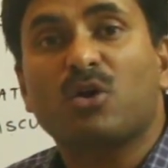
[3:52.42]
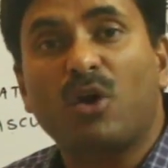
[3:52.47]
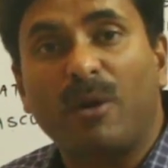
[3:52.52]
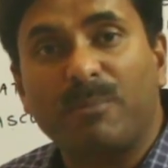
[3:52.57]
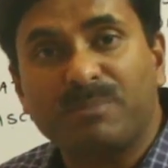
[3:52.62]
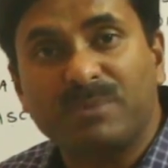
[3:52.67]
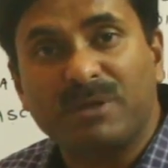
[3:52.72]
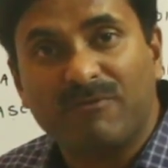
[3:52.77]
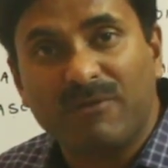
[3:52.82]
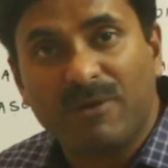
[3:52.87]

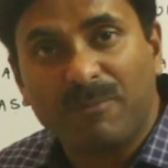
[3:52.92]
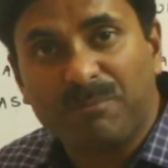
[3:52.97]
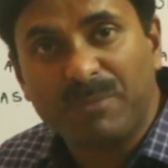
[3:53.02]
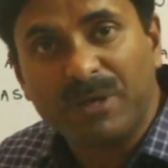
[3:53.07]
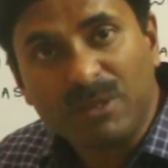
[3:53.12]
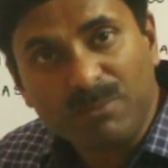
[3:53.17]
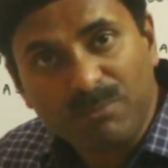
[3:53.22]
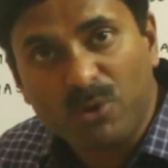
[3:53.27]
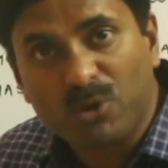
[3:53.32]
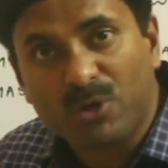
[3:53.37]
crop
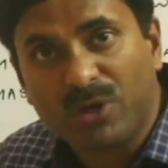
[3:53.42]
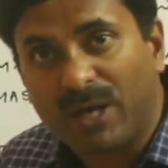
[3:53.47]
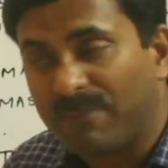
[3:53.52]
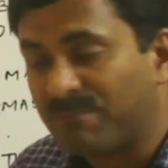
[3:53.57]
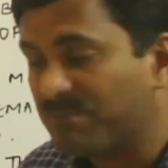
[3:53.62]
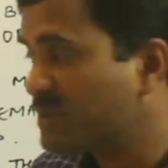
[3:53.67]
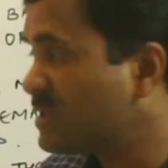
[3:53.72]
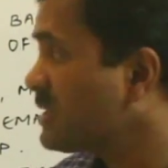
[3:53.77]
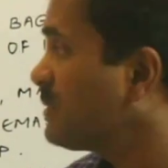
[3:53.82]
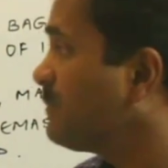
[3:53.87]
development
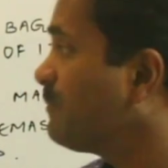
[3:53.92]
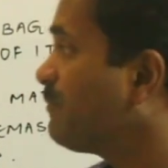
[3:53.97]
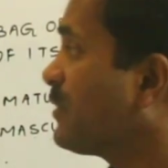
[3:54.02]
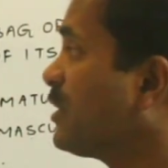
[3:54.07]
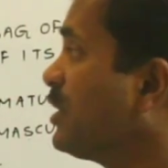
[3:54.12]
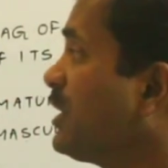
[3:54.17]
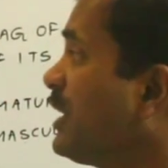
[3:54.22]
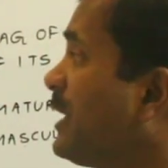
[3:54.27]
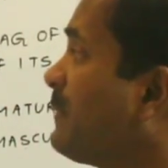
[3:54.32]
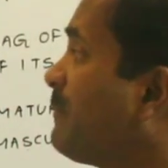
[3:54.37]
programs.
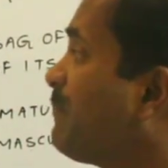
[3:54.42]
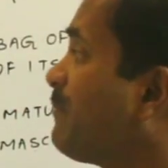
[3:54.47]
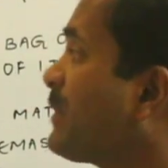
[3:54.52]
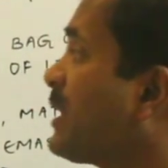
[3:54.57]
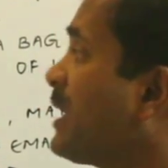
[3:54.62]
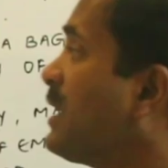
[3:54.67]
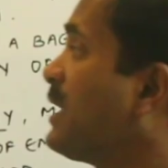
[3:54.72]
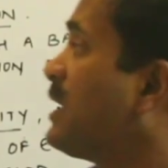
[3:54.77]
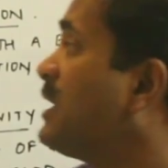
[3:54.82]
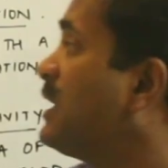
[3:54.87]
Okay,
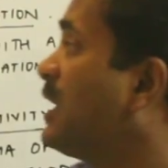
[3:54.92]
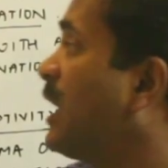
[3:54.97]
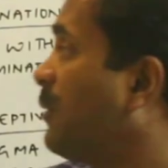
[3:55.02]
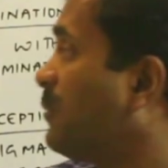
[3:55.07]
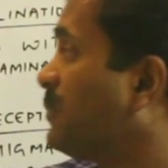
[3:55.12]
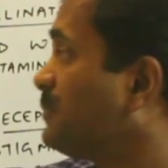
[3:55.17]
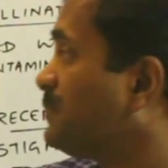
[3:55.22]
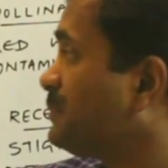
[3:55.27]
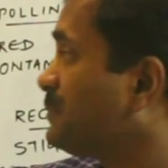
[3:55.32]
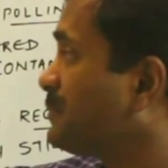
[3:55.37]

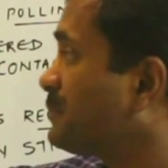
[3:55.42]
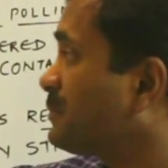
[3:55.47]
now